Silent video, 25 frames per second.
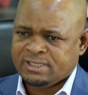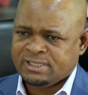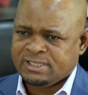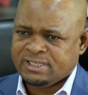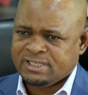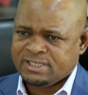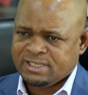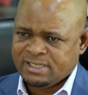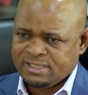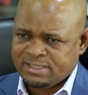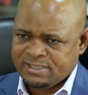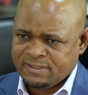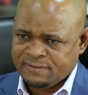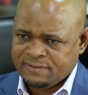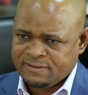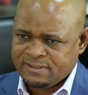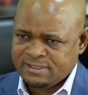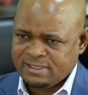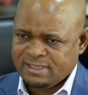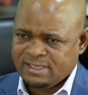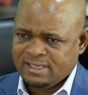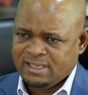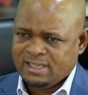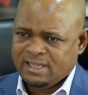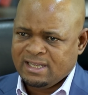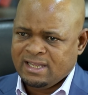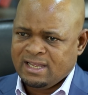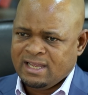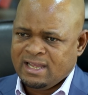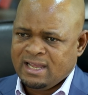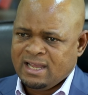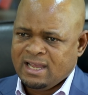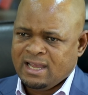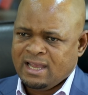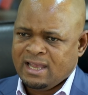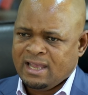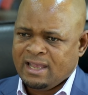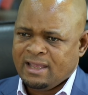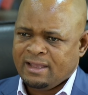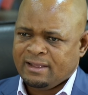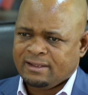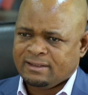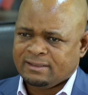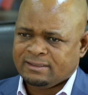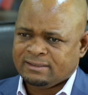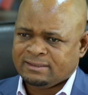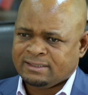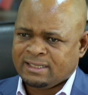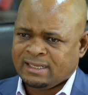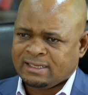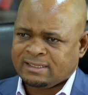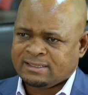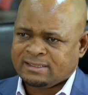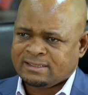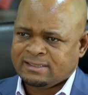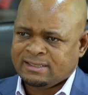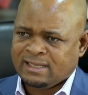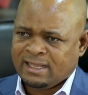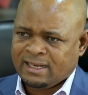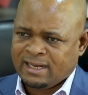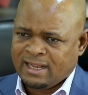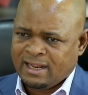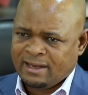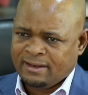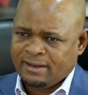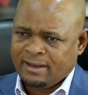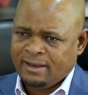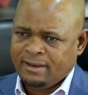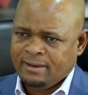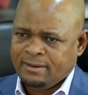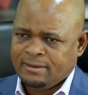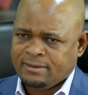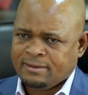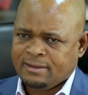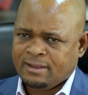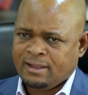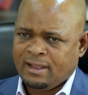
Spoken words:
initiatives that are there.